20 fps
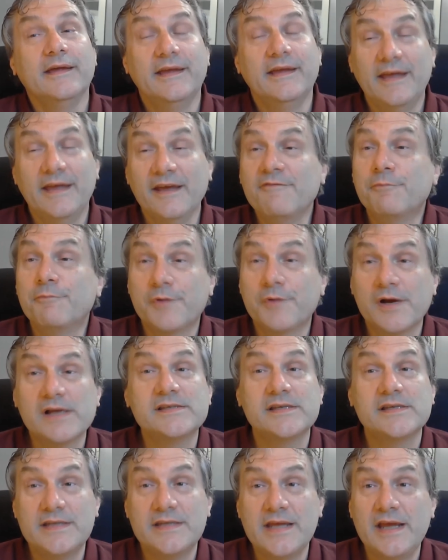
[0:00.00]
give
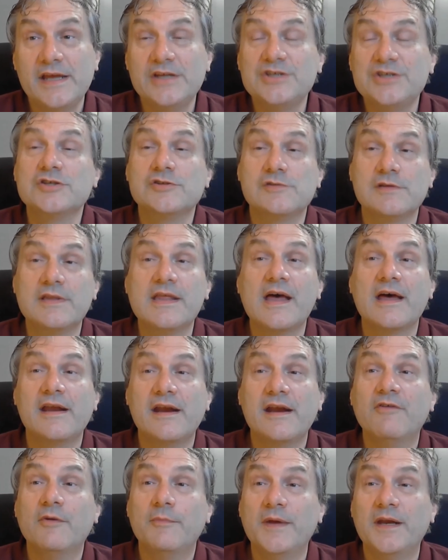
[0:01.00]
presentations without
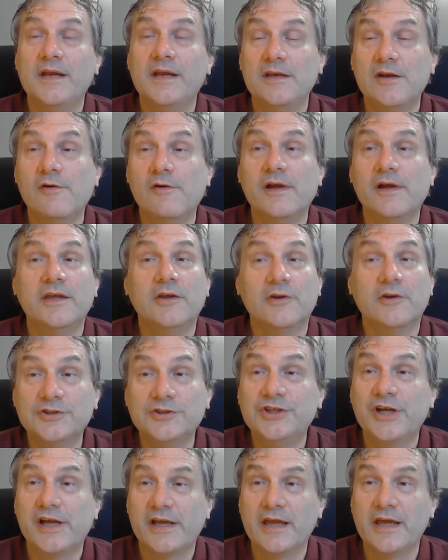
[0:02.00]
everybody knowing you're
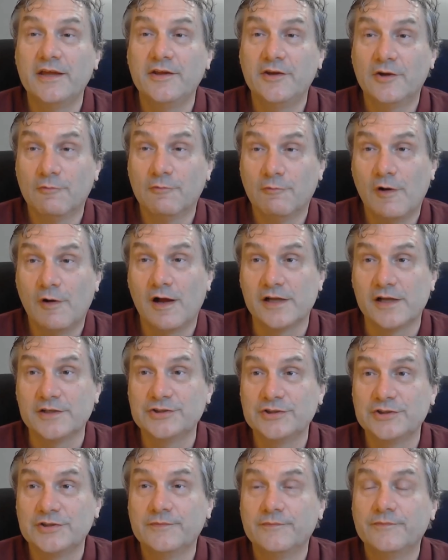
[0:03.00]
checking your
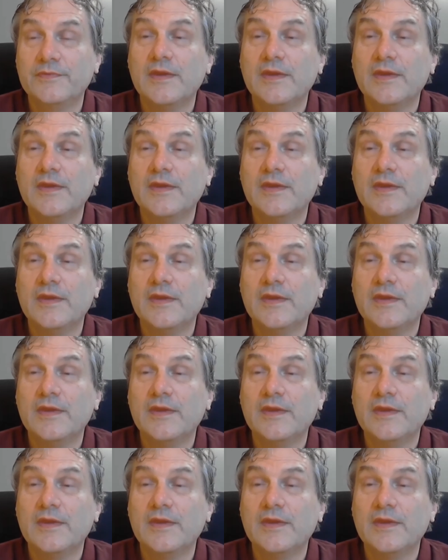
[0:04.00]
watch.